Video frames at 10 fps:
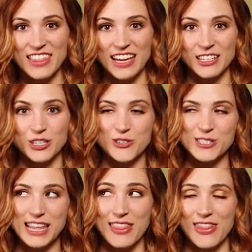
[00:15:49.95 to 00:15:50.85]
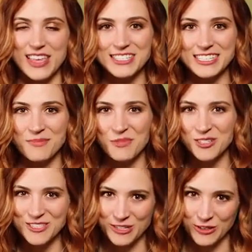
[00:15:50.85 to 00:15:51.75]
they can use this
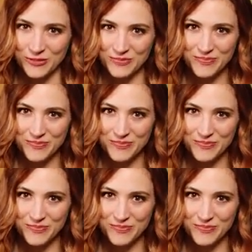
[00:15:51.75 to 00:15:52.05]
symbol too.